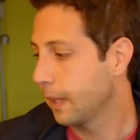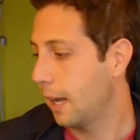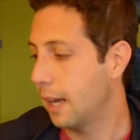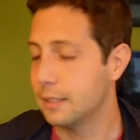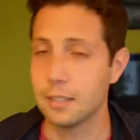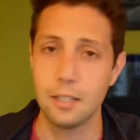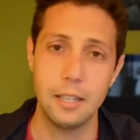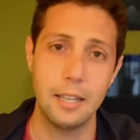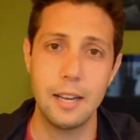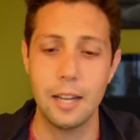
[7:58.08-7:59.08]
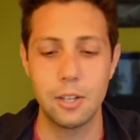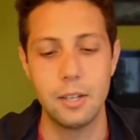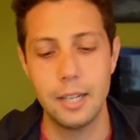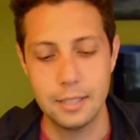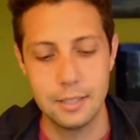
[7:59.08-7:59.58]
As
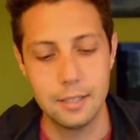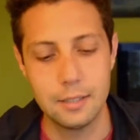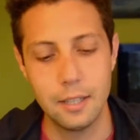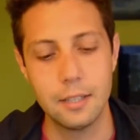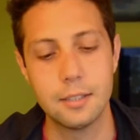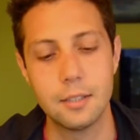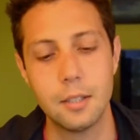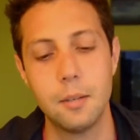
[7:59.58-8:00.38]
inaccurate as these things